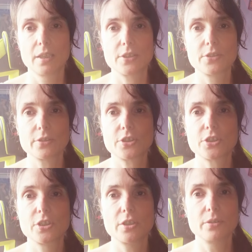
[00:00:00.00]
It's not
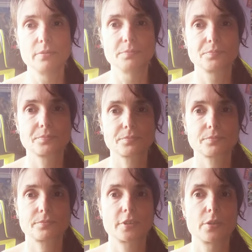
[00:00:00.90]
just you
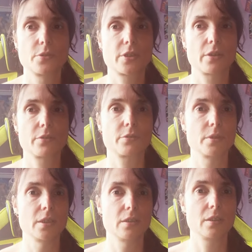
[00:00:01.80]
who's going
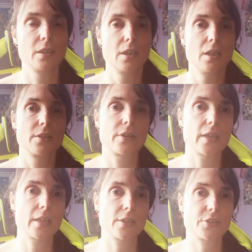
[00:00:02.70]
through a lot
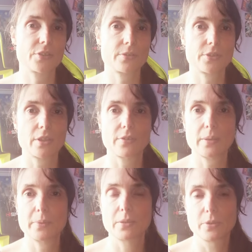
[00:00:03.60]
there's stuff
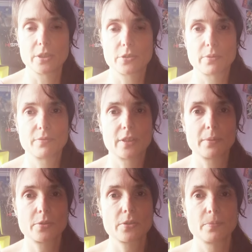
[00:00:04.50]
happening with your twin
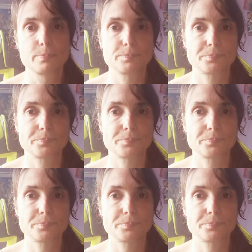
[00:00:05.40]
flame too.